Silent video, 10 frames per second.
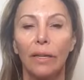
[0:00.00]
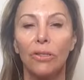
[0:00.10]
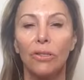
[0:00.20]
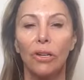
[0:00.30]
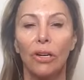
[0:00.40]
Kind
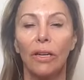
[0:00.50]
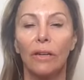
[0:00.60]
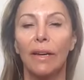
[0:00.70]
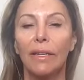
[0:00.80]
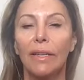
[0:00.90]
of starting
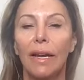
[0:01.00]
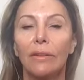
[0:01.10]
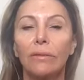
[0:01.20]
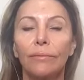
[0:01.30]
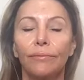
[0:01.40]
right
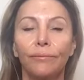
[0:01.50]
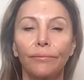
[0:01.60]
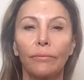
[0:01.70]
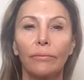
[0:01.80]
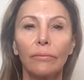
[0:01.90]
down
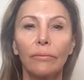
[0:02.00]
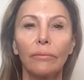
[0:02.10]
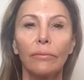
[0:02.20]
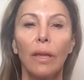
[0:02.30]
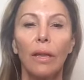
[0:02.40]

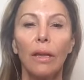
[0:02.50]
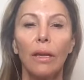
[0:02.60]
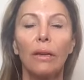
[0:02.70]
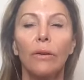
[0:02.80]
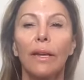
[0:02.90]

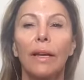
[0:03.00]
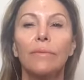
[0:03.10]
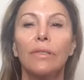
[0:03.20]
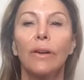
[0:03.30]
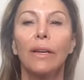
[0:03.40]
and going
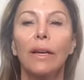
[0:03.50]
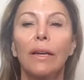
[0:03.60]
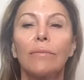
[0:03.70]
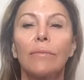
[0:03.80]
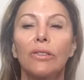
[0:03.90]
up. So I
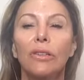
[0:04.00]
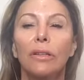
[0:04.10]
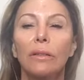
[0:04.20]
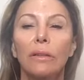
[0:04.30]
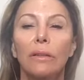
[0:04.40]
kind of
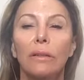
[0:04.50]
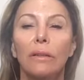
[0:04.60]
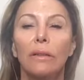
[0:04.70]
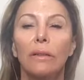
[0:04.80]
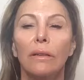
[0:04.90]
mentioned
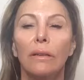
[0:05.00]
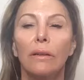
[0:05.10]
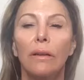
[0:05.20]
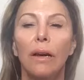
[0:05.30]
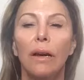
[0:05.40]

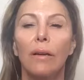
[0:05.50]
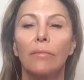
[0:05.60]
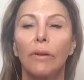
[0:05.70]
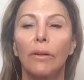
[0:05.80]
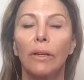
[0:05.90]

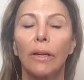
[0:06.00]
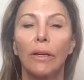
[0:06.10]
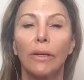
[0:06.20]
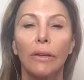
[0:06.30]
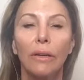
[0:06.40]

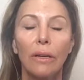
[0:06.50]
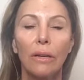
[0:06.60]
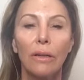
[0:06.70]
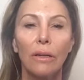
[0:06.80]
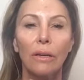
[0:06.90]
earlier
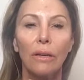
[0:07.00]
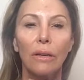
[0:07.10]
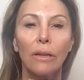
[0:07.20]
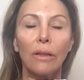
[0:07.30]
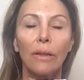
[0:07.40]

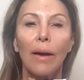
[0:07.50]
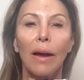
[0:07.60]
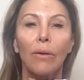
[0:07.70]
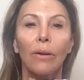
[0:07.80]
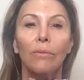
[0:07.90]
the
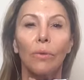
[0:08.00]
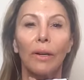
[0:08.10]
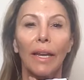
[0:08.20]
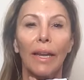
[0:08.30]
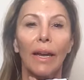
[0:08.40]
power of
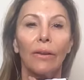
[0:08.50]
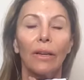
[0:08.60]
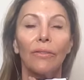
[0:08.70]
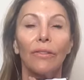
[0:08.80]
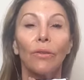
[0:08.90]
working out.
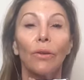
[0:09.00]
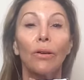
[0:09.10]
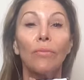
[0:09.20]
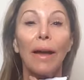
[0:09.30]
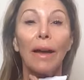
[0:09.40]
And if you
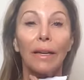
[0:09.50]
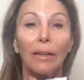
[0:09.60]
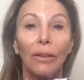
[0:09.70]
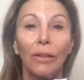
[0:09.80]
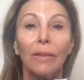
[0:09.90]
go back
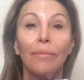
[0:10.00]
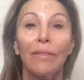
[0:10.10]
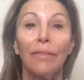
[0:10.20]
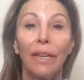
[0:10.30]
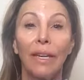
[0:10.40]
and look at my
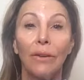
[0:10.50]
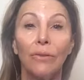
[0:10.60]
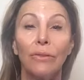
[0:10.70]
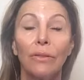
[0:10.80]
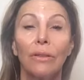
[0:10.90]

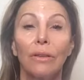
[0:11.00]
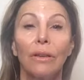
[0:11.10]
videos